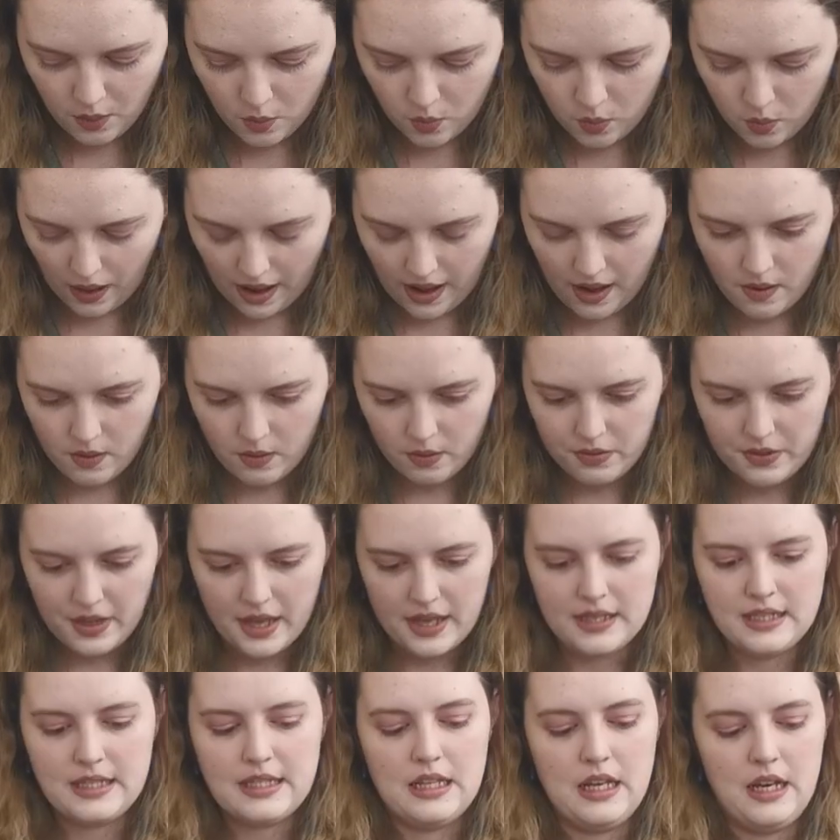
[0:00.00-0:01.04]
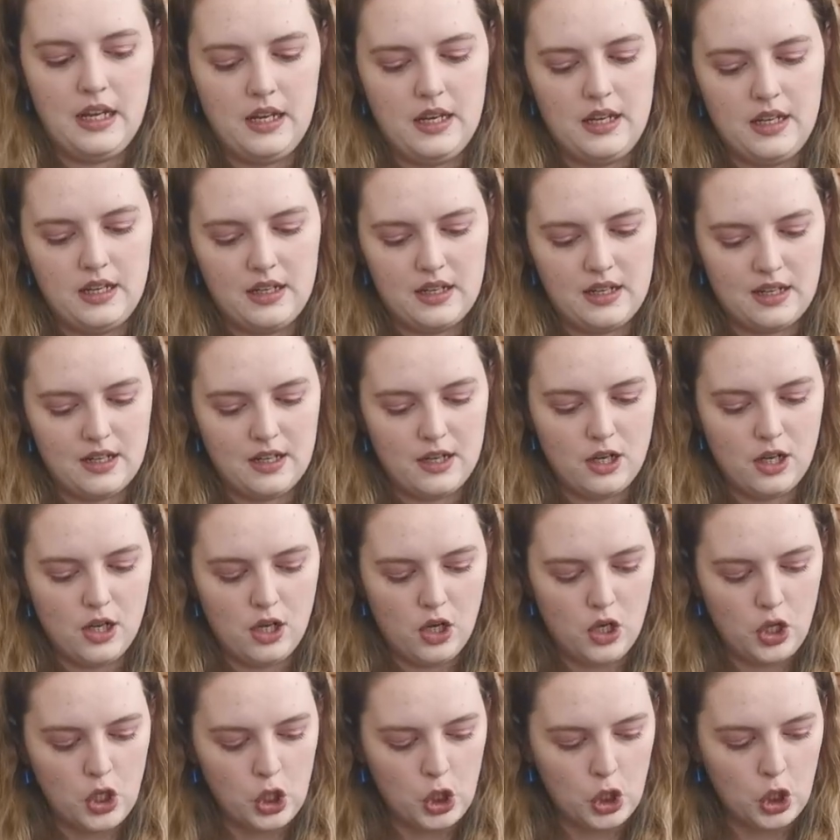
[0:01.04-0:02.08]
Wow, that is like
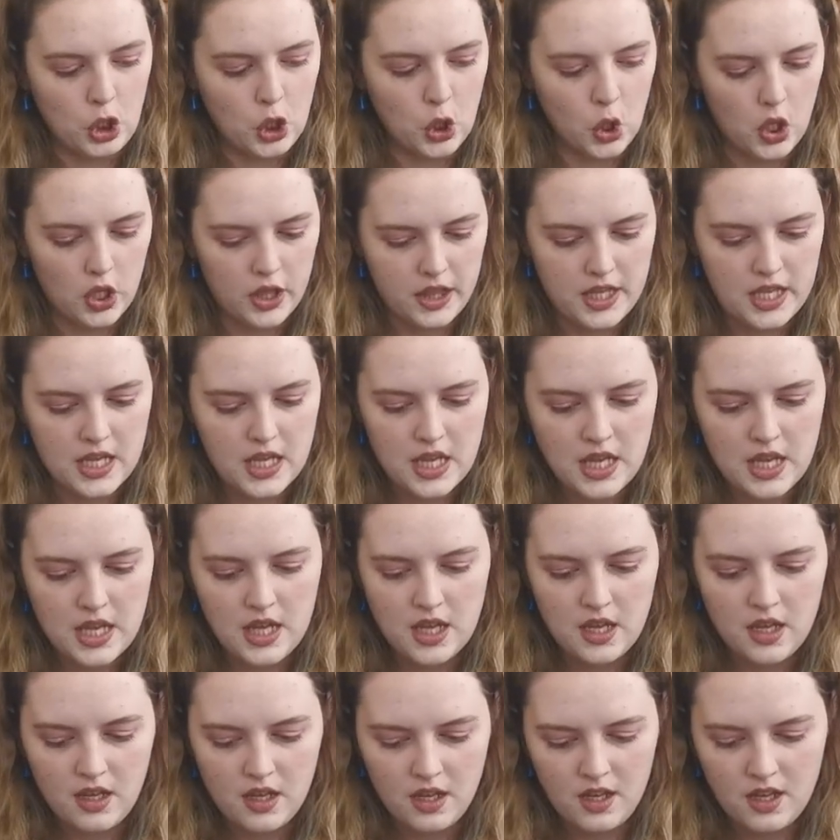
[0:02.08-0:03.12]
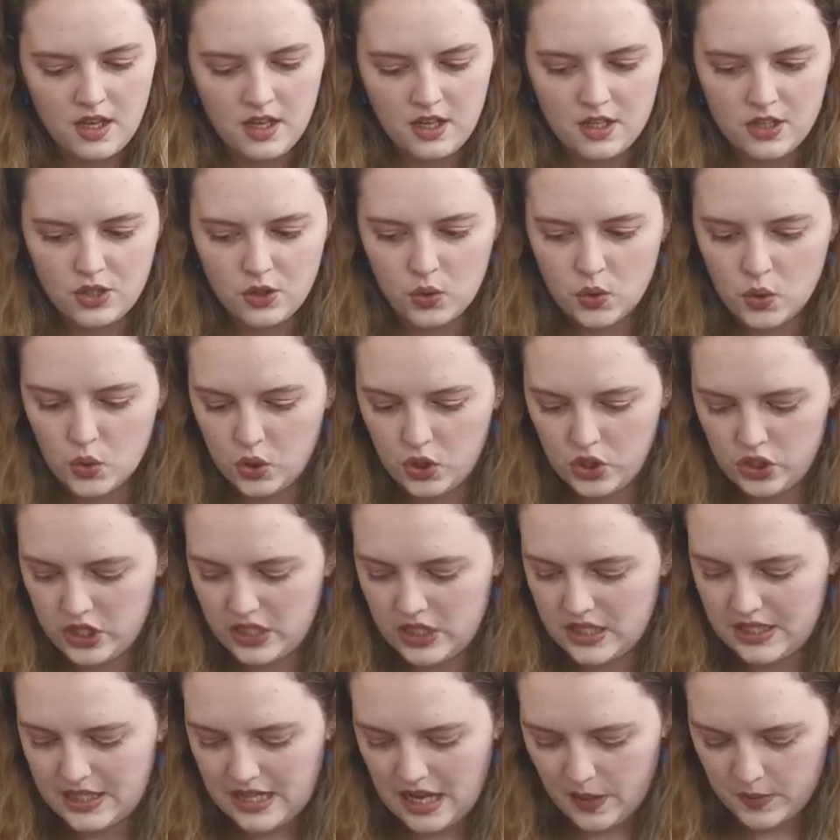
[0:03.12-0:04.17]
gothy. Oh,
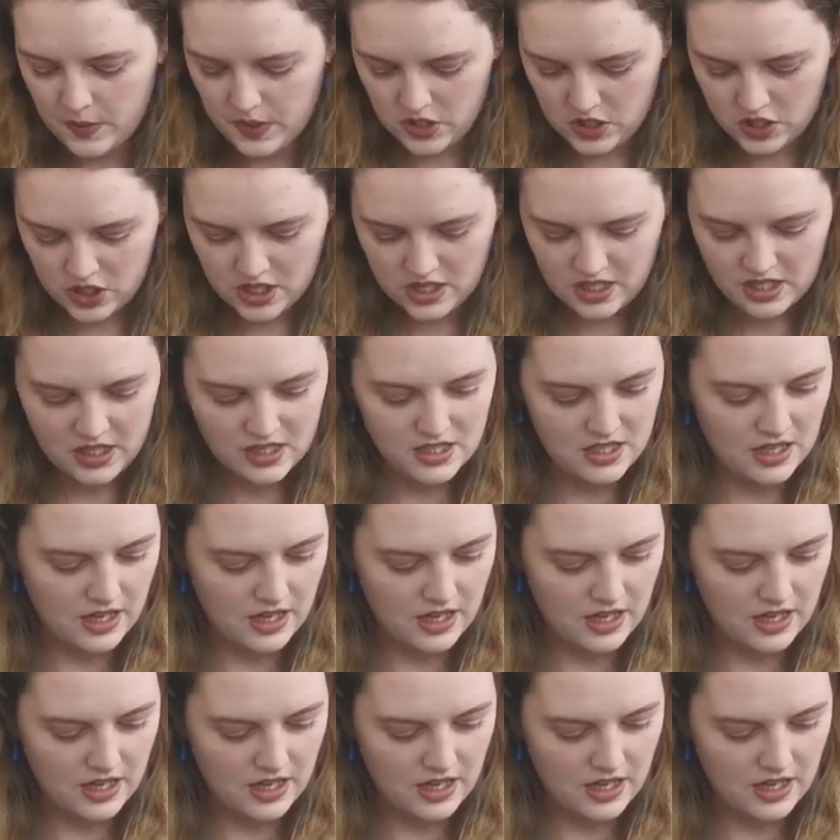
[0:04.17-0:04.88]
she's damaged.